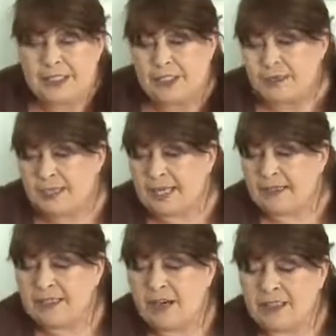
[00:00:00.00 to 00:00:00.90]
to do to
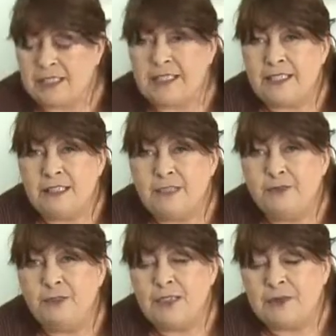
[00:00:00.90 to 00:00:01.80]
get started.
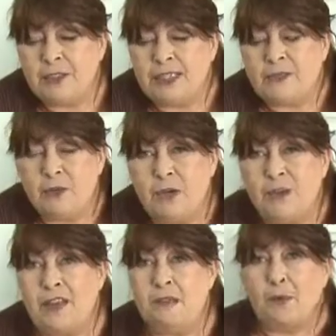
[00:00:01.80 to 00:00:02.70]
The first one is work
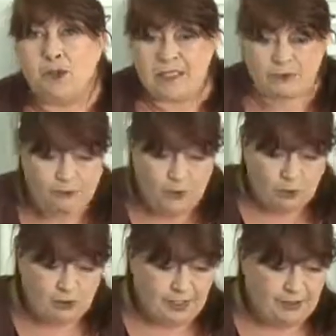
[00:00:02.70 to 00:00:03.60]
with the embossing
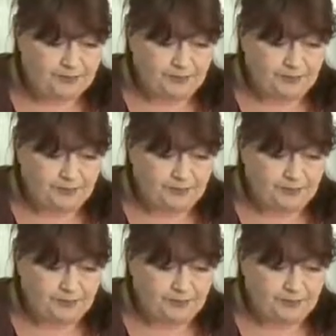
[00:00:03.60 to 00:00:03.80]
folder.